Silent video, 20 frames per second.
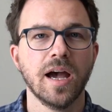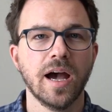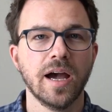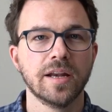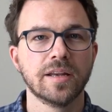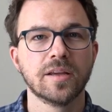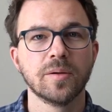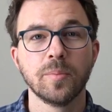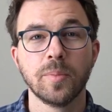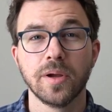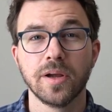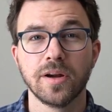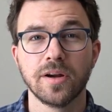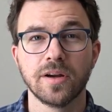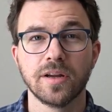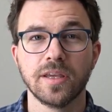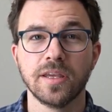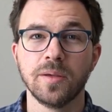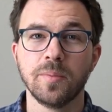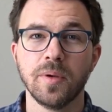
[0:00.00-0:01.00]
I'd
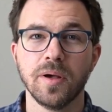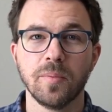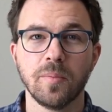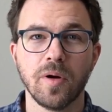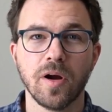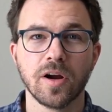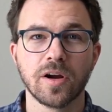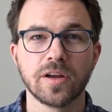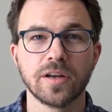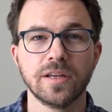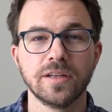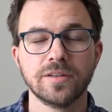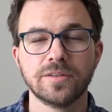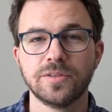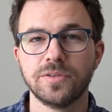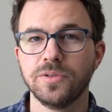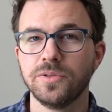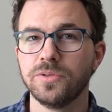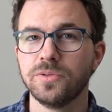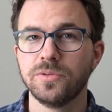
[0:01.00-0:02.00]
compare email marketing
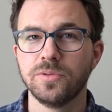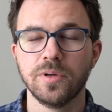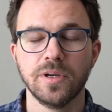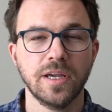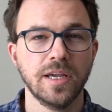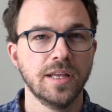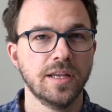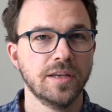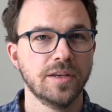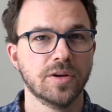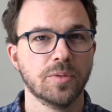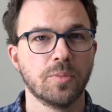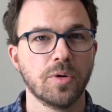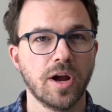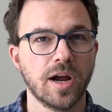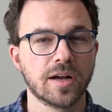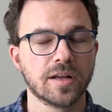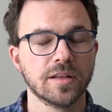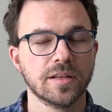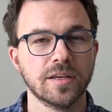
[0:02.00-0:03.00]
to eating your
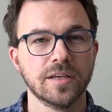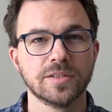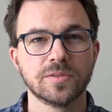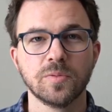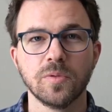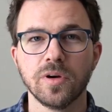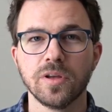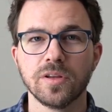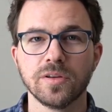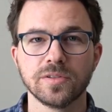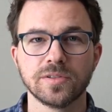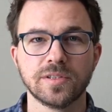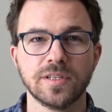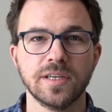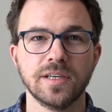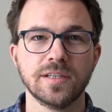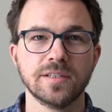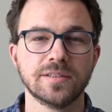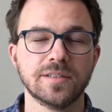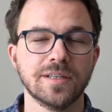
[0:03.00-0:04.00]
broccoli. It's one of those
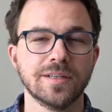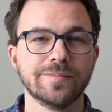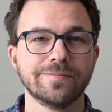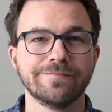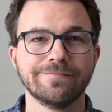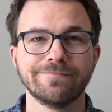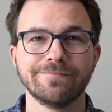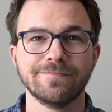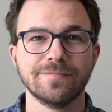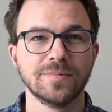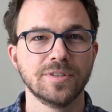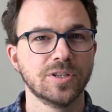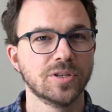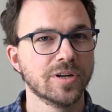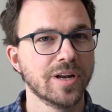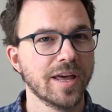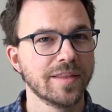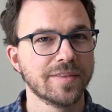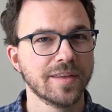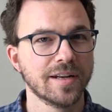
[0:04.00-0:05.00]
things that
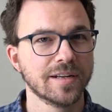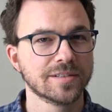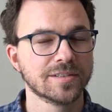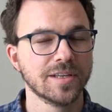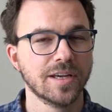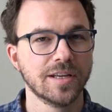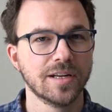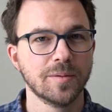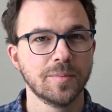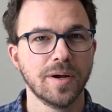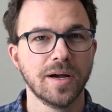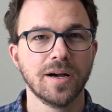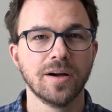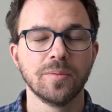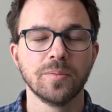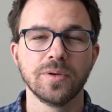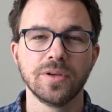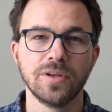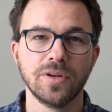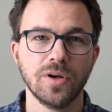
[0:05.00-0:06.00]
you're not that excited
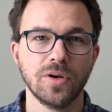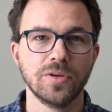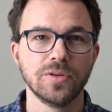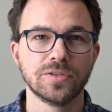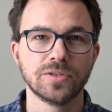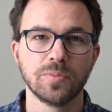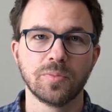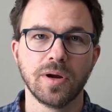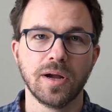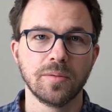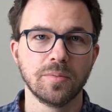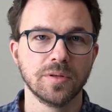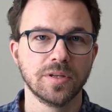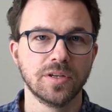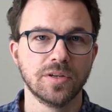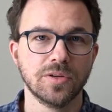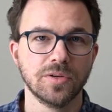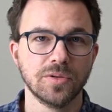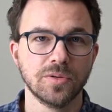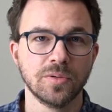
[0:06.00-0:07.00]
about, but you know you should probably
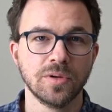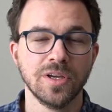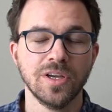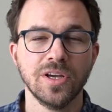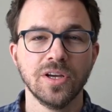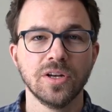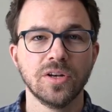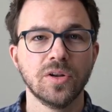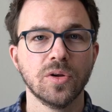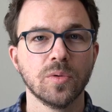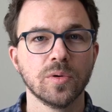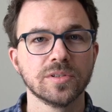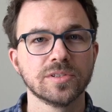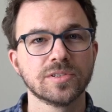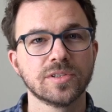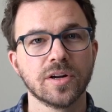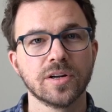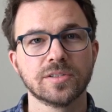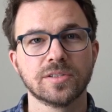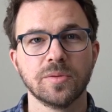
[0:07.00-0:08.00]
do. No one
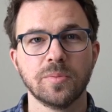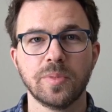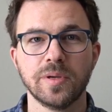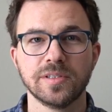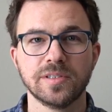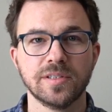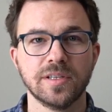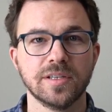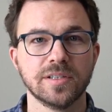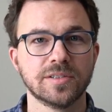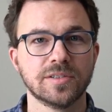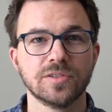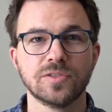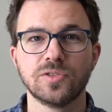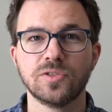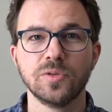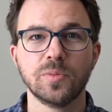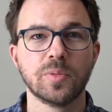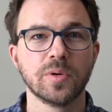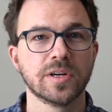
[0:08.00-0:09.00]
starts a business
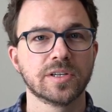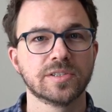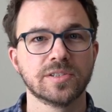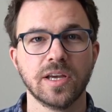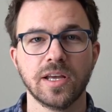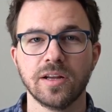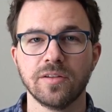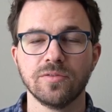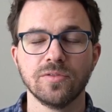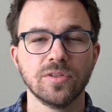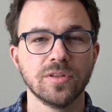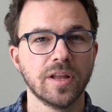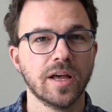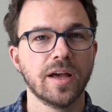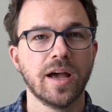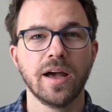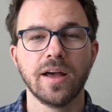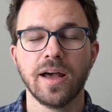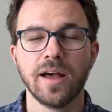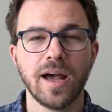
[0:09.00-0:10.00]
super excited,
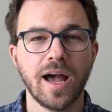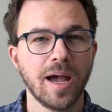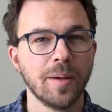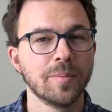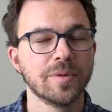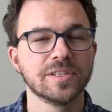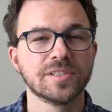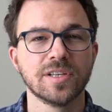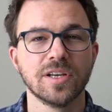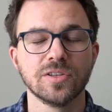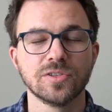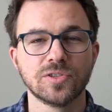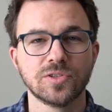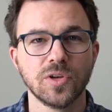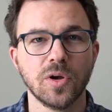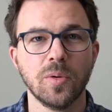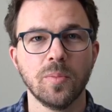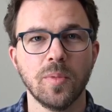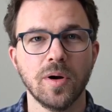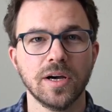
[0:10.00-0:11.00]
I'm going to sell
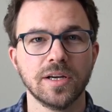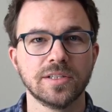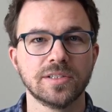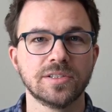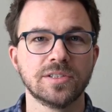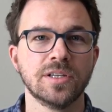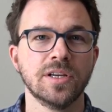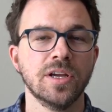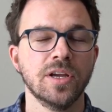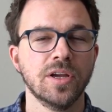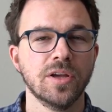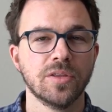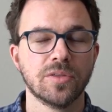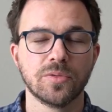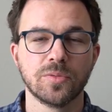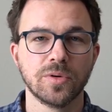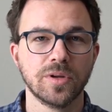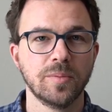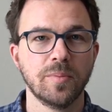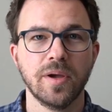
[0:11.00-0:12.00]
so much
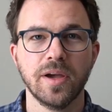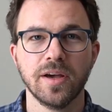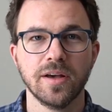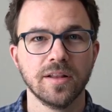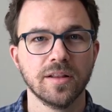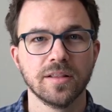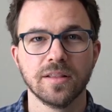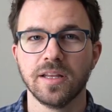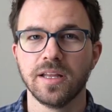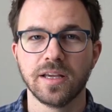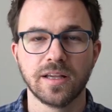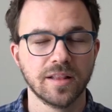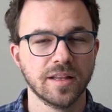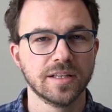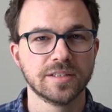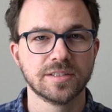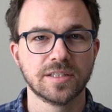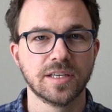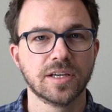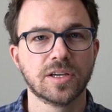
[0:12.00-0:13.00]
through email, like
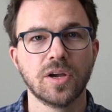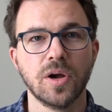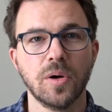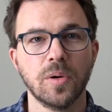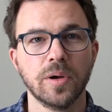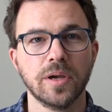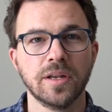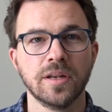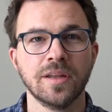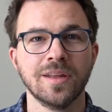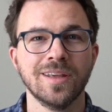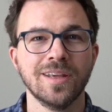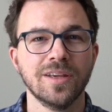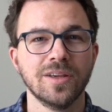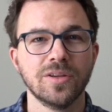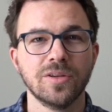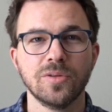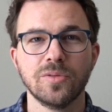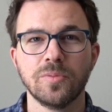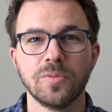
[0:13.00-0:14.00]
let's get going.
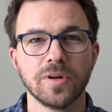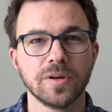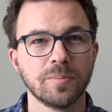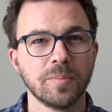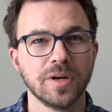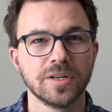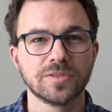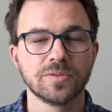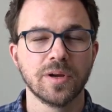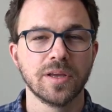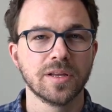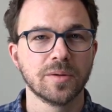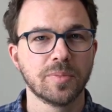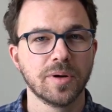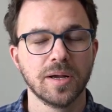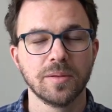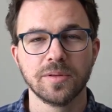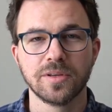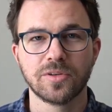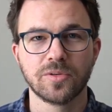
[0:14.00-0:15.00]
You'd much rather
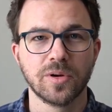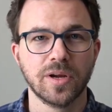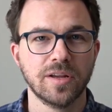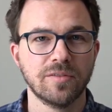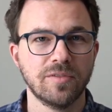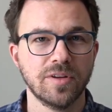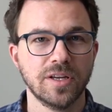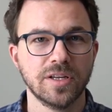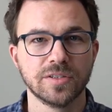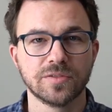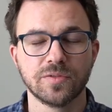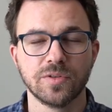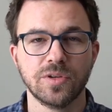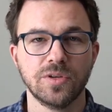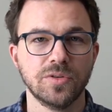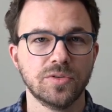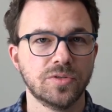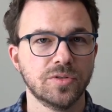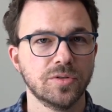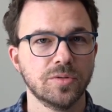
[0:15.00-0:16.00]
probably create videos for
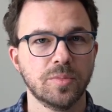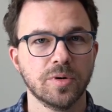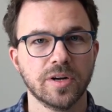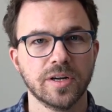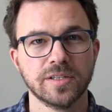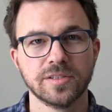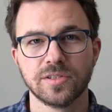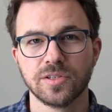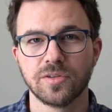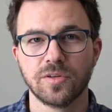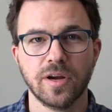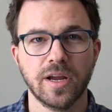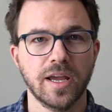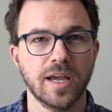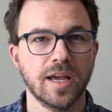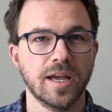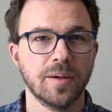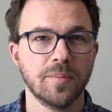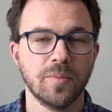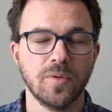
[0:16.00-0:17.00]
YouTube or
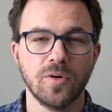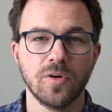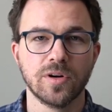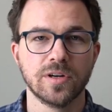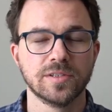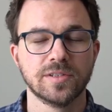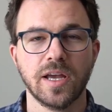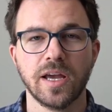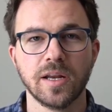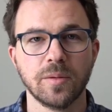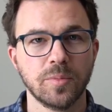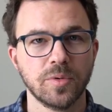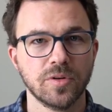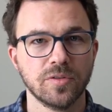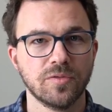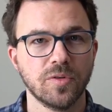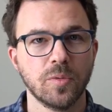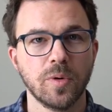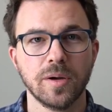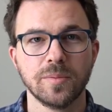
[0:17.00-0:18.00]
Instagram or design a
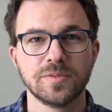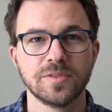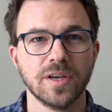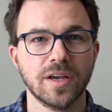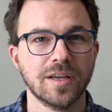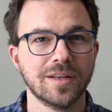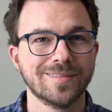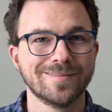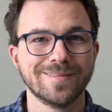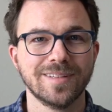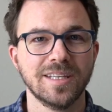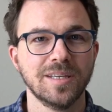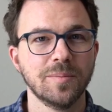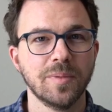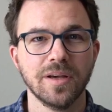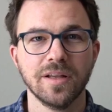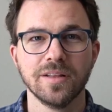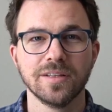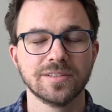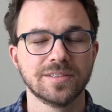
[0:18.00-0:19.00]
beautiful website.
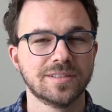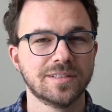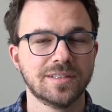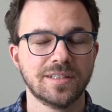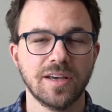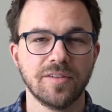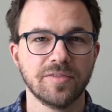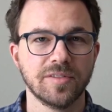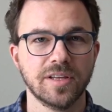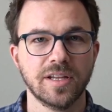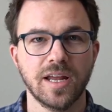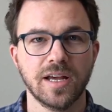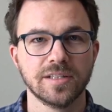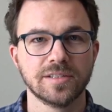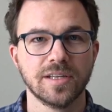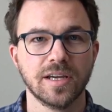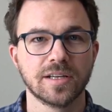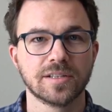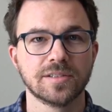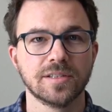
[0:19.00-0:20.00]
Email is definitely not
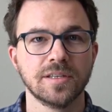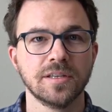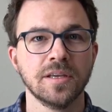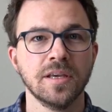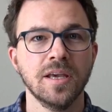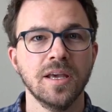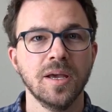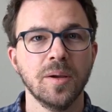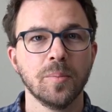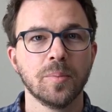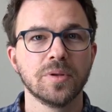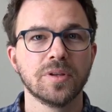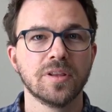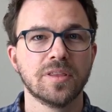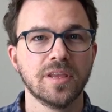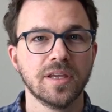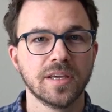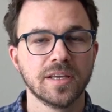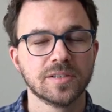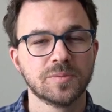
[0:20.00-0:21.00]
sexy. But the
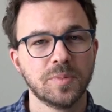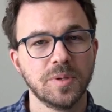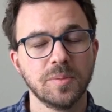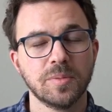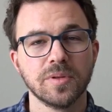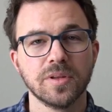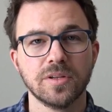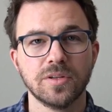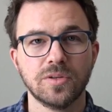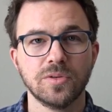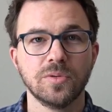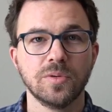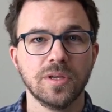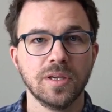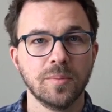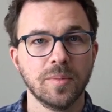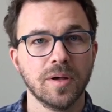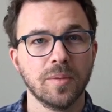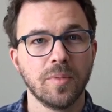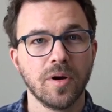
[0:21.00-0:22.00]
thing is, people that do
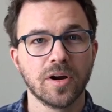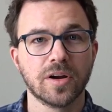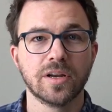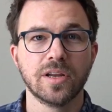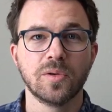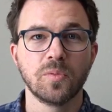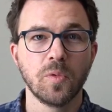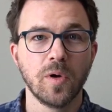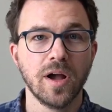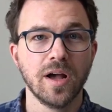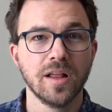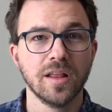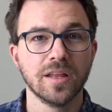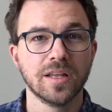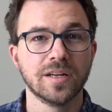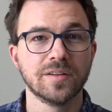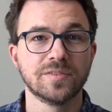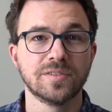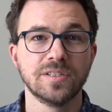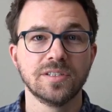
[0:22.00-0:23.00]
email marketing well
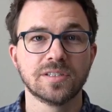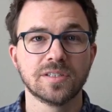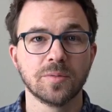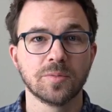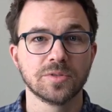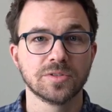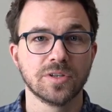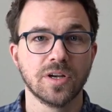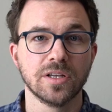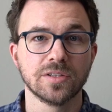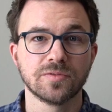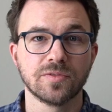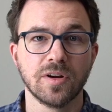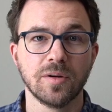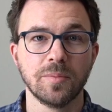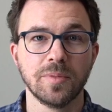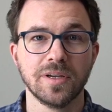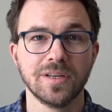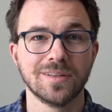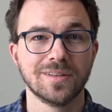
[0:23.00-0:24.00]
and have seen some results
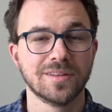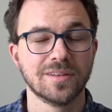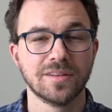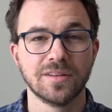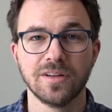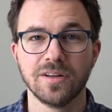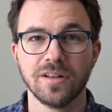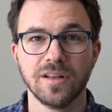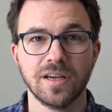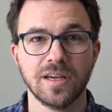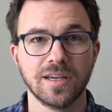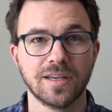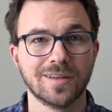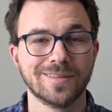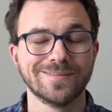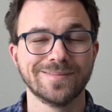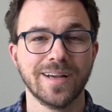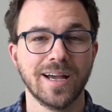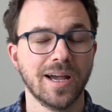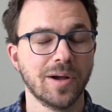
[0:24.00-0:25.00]
from it, they're
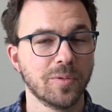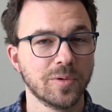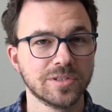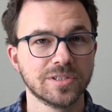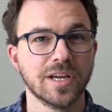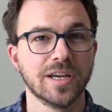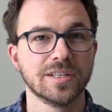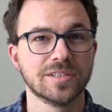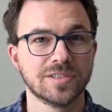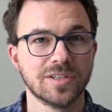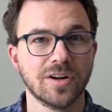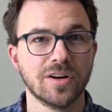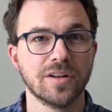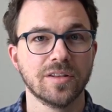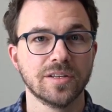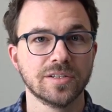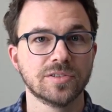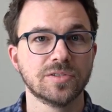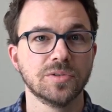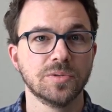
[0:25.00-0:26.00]
like, I wish I had
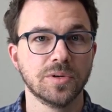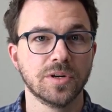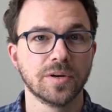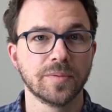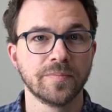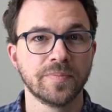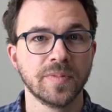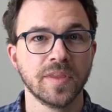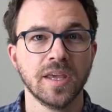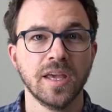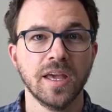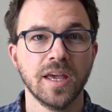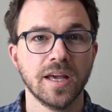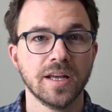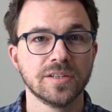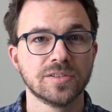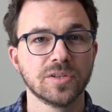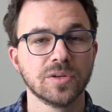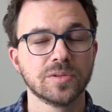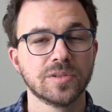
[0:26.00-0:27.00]
started this sooner.
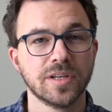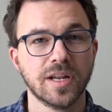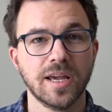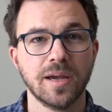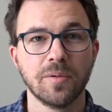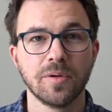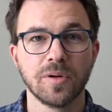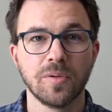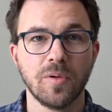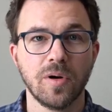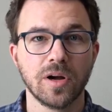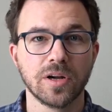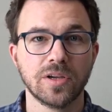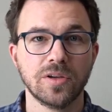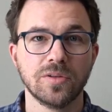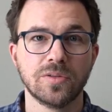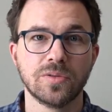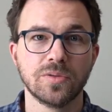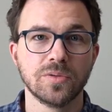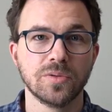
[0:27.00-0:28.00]
And so today I'm going to walk
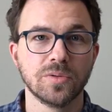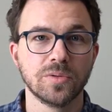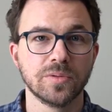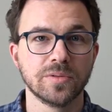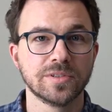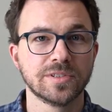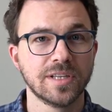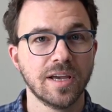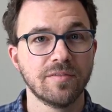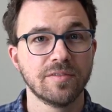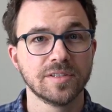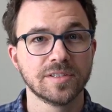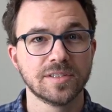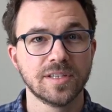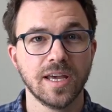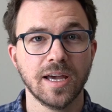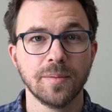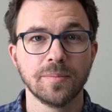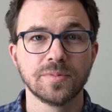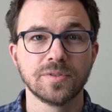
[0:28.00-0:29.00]
you through seven
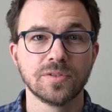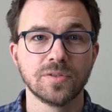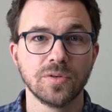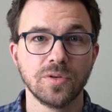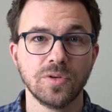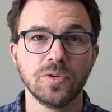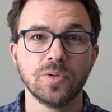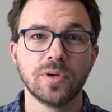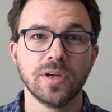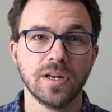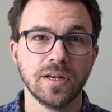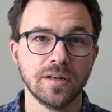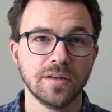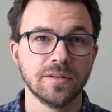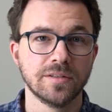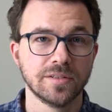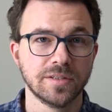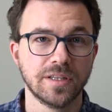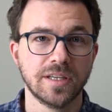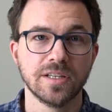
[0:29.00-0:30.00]
steps so you
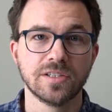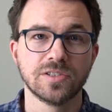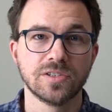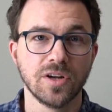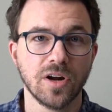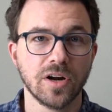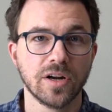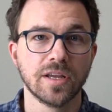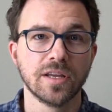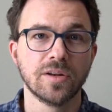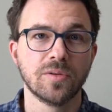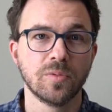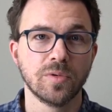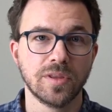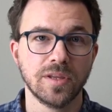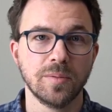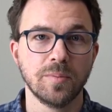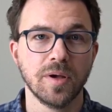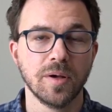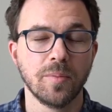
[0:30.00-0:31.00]
can get started
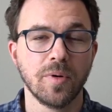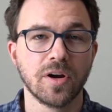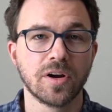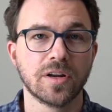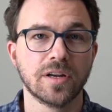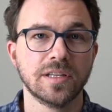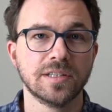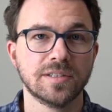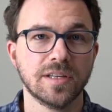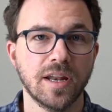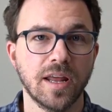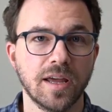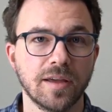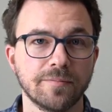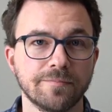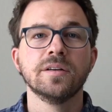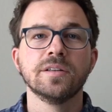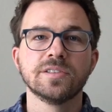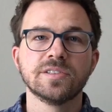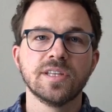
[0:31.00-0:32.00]
with email marketing today.
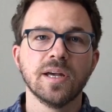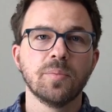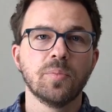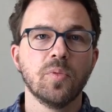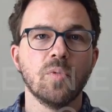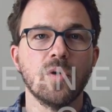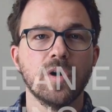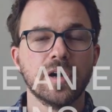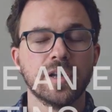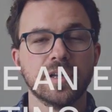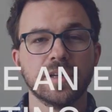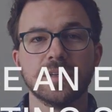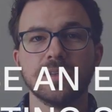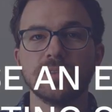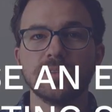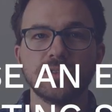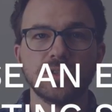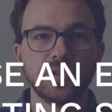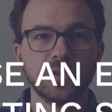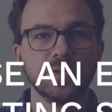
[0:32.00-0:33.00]
Step one,
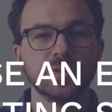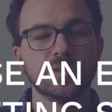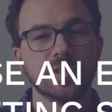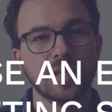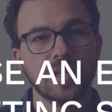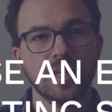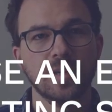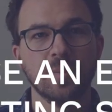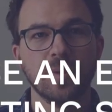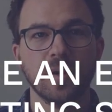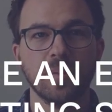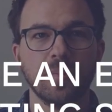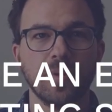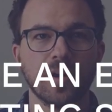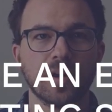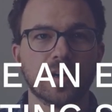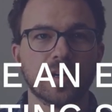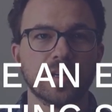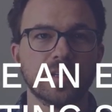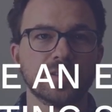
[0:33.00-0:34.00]
choose an email
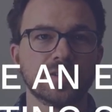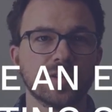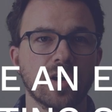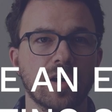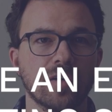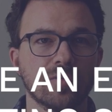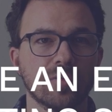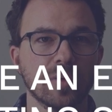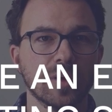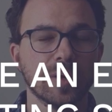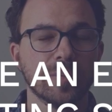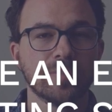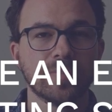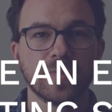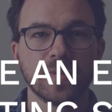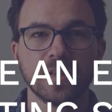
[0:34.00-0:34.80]
marketing software.